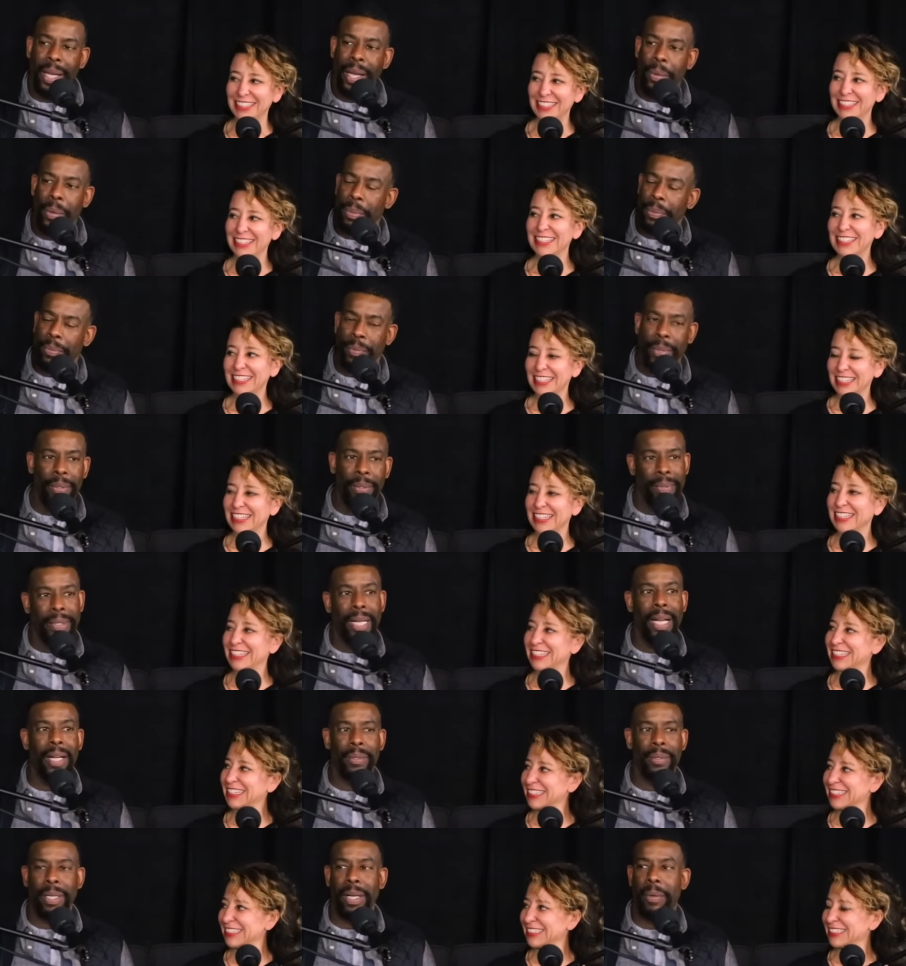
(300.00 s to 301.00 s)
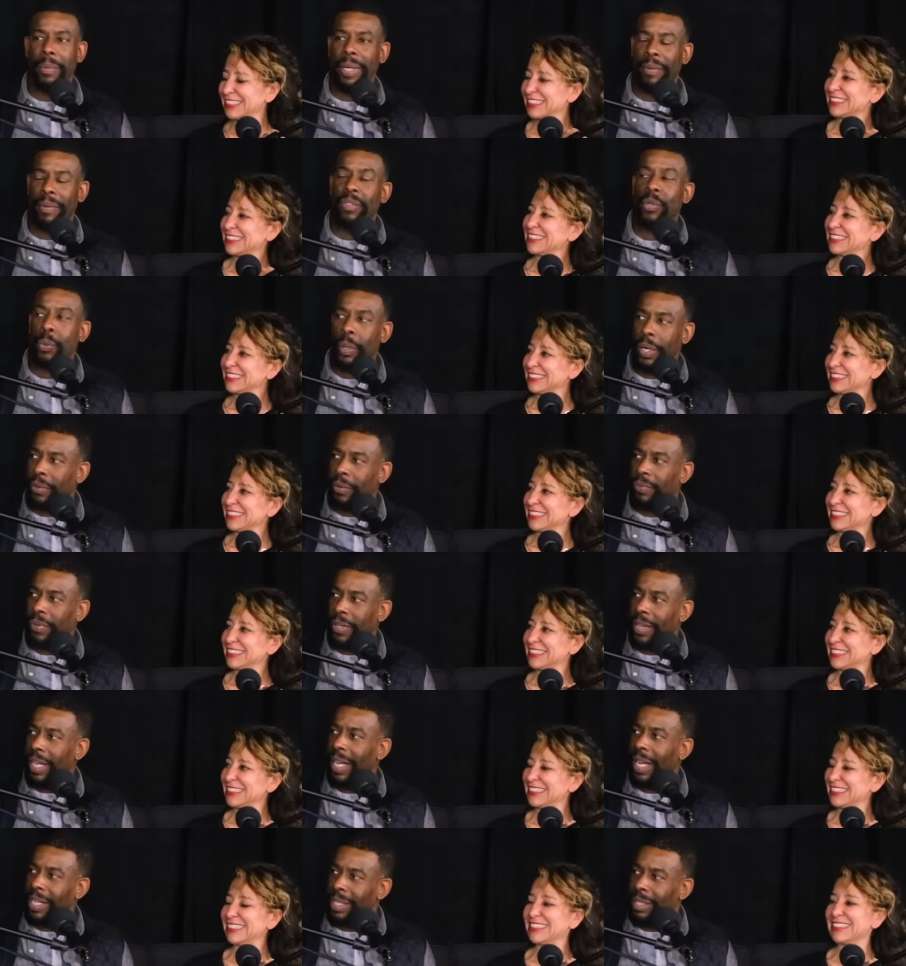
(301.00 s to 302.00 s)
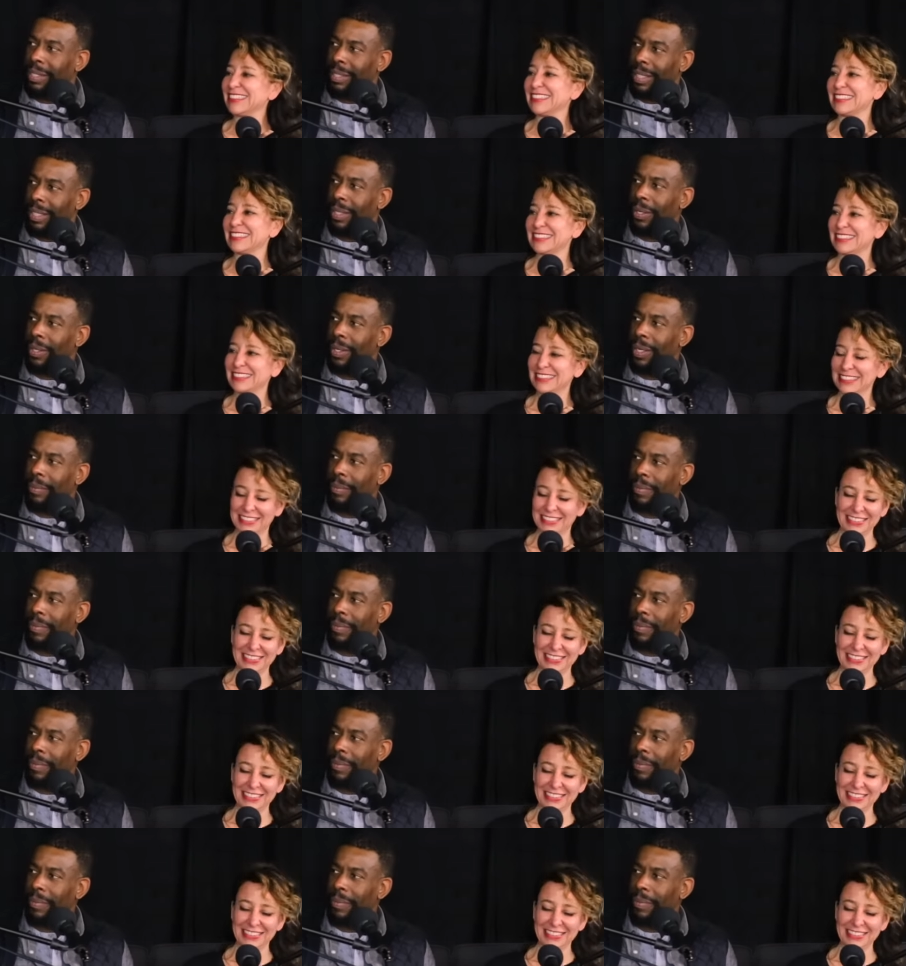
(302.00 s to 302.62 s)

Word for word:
Speaker 1: yeah. Well, now, now we have Twitter for that. You